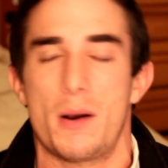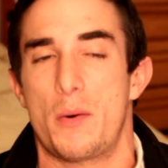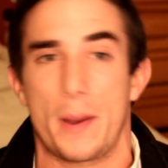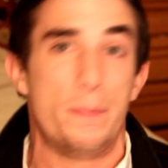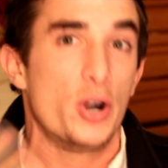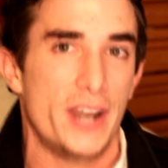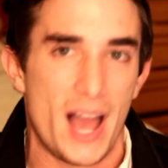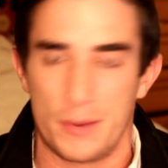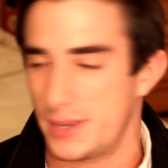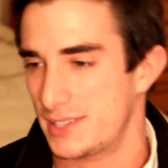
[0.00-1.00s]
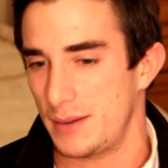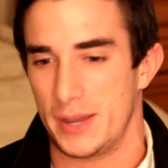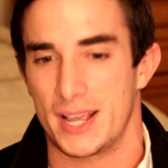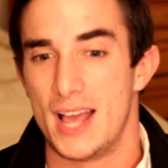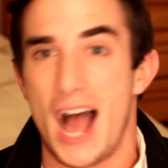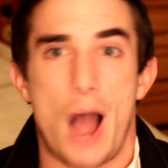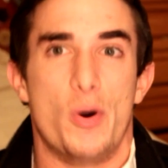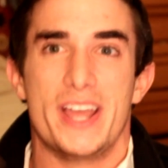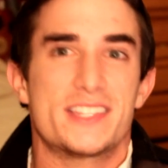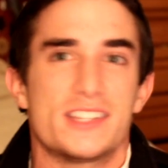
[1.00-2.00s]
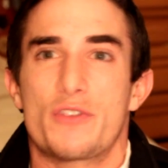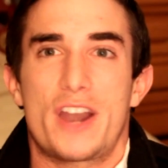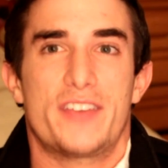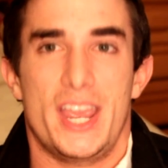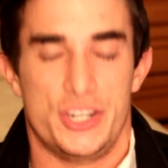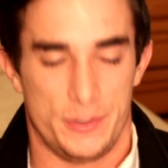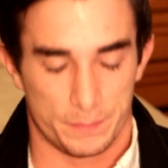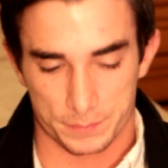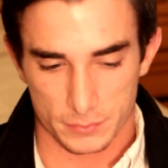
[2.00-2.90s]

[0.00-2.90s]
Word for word: I want to put it out because I'm like, I want instant gratification.